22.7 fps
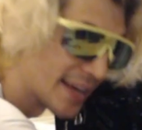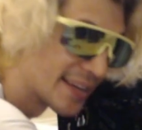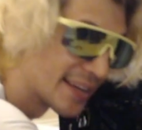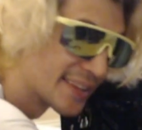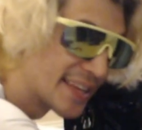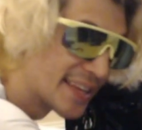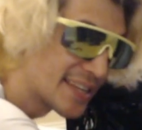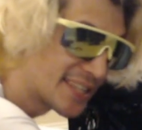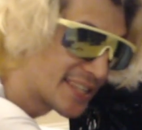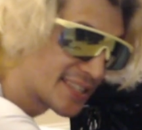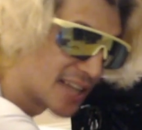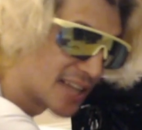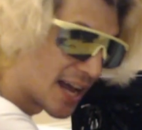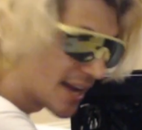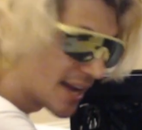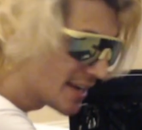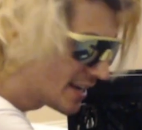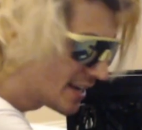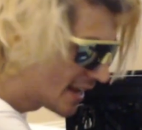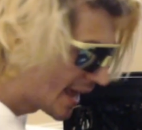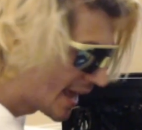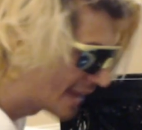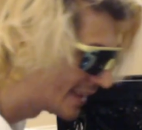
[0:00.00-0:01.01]
this
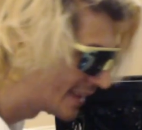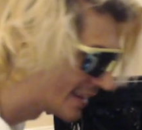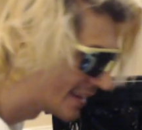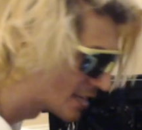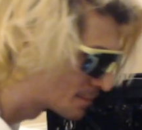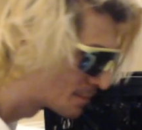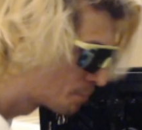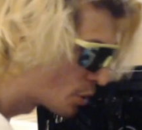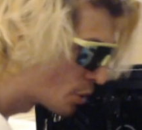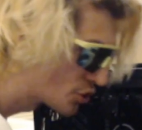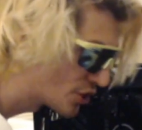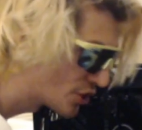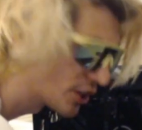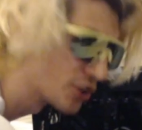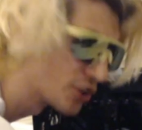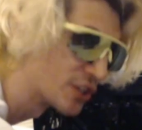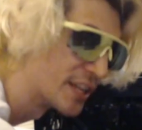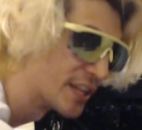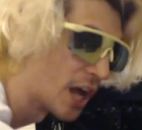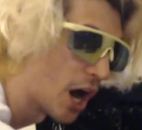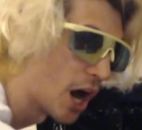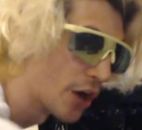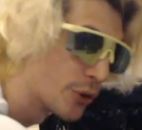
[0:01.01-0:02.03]
side and it is pushing into
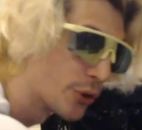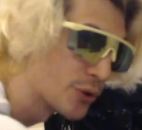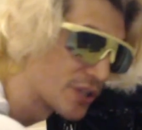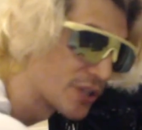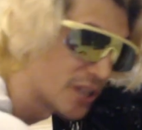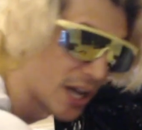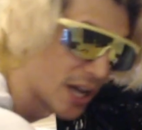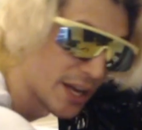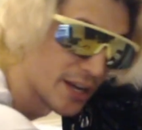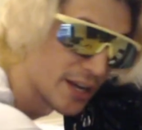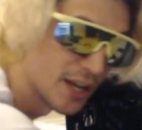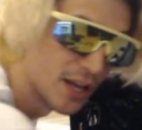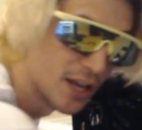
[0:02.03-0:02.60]
the other side.